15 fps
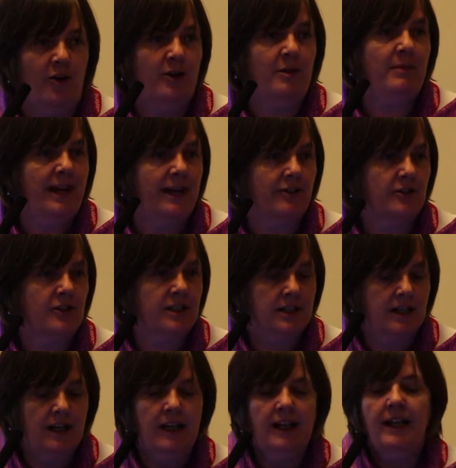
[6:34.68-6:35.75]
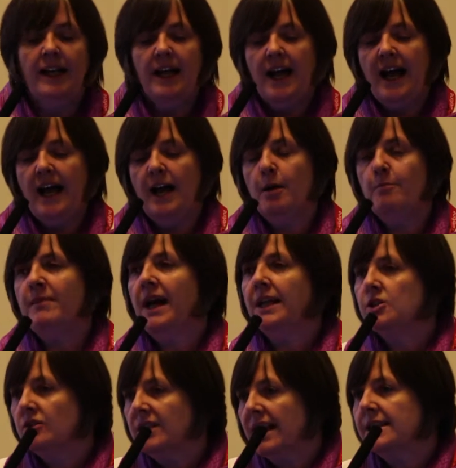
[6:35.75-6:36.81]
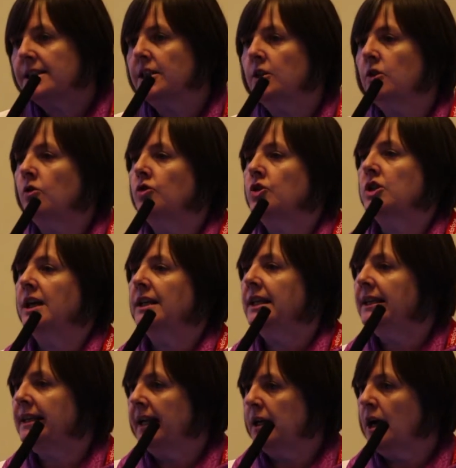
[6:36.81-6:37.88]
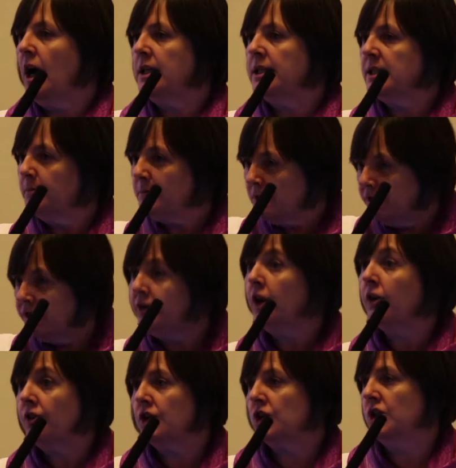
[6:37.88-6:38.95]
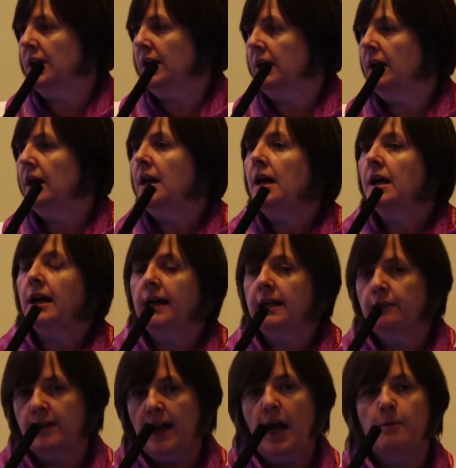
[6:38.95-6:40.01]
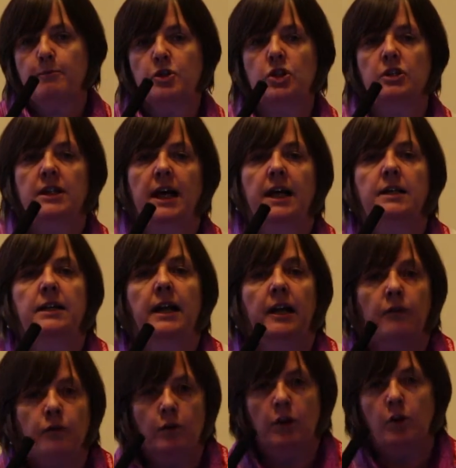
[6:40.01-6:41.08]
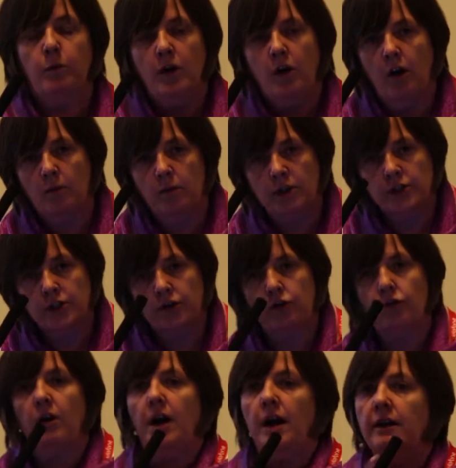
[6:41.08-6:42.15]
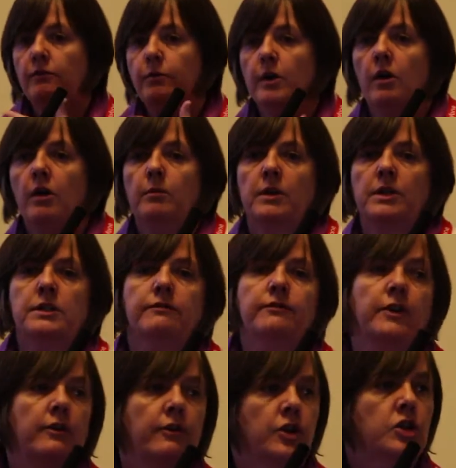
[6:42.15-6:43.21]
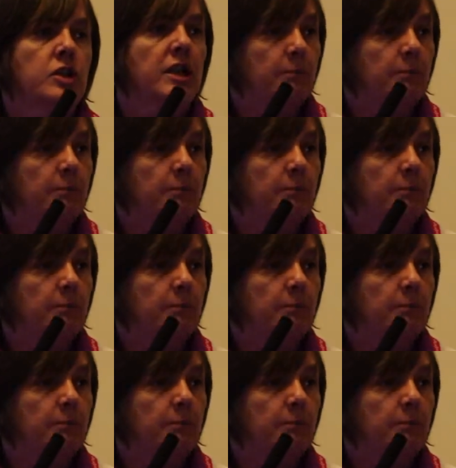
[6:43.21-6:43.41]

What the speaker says: all about. And so that's the notion. I think that concept of flourishing kind of captured that. Like if you look, we all want to thrive, we all want to flourish.